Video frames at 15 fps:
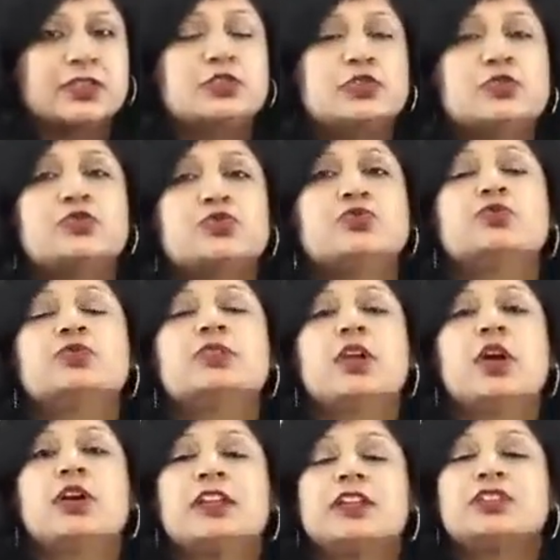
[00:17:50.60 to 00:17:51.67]
due to the
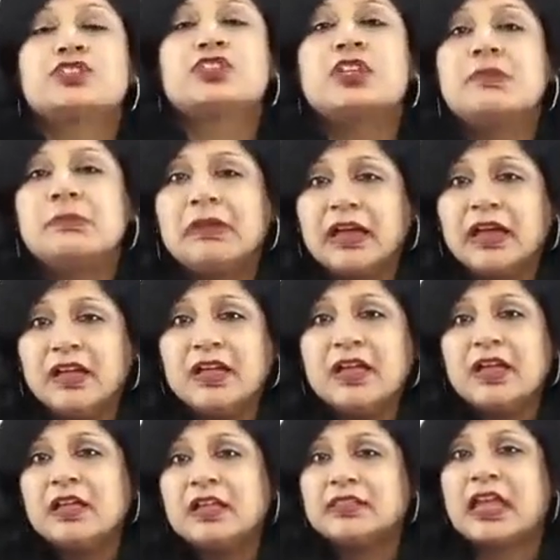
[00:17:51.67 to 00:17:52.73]
ocular ischemia
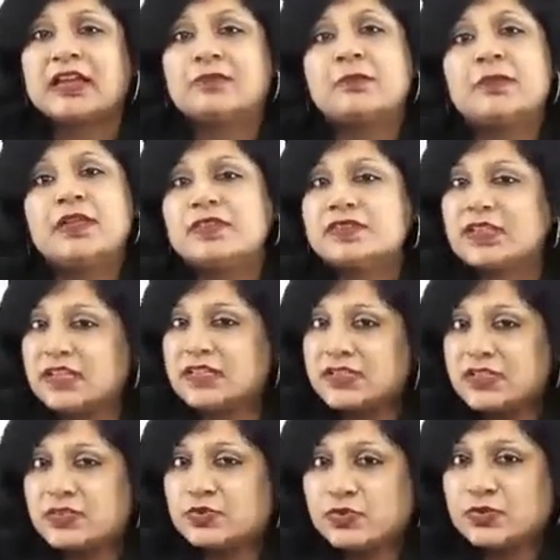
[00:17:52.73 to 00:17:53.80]
that may result
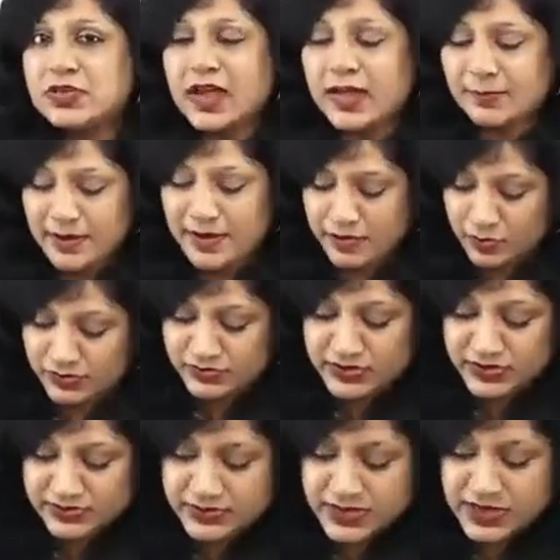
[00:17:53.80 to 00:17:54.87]
into the
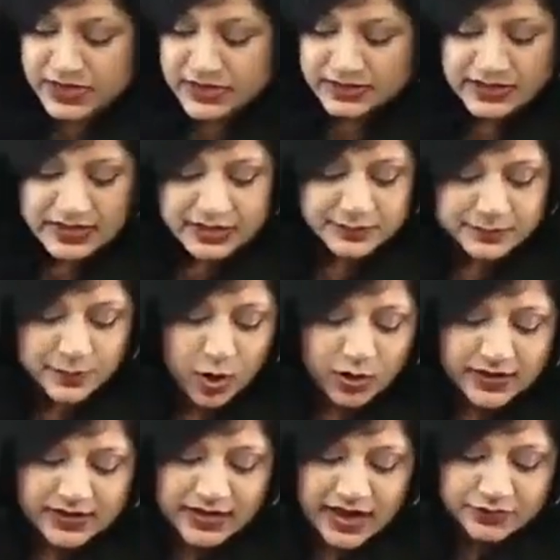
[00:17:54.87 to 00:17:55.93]
amaurosis. These
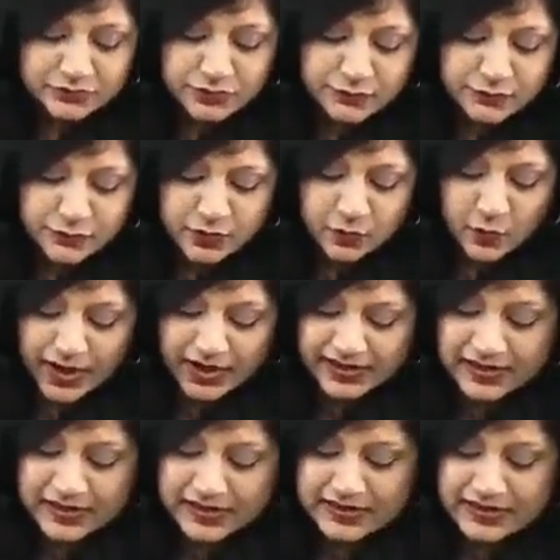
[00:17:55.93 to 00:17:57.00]
block an artery for a
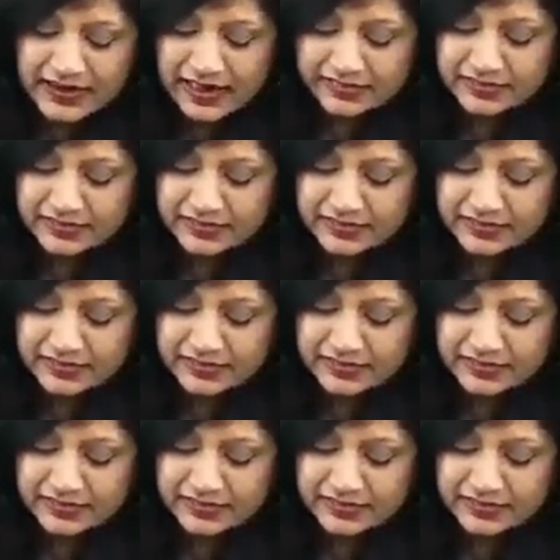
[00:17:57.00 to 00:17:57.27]
while and